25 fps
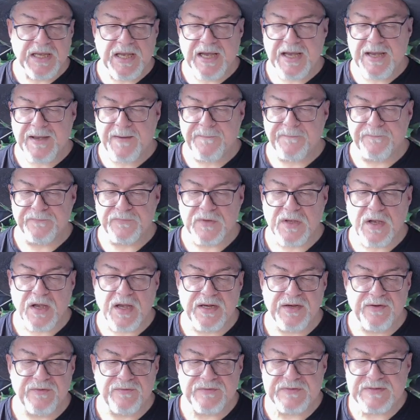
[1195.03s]

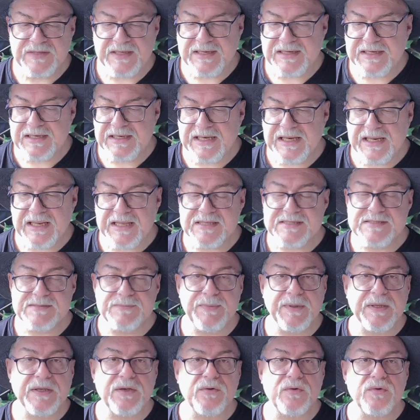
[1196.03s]
kind of techniques,
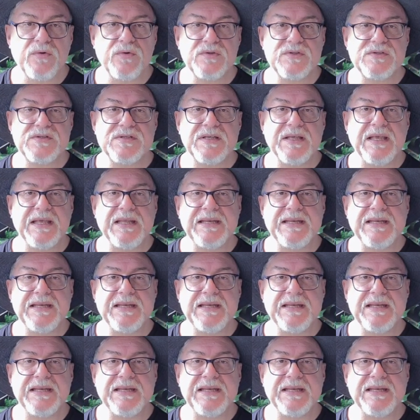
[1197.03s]
because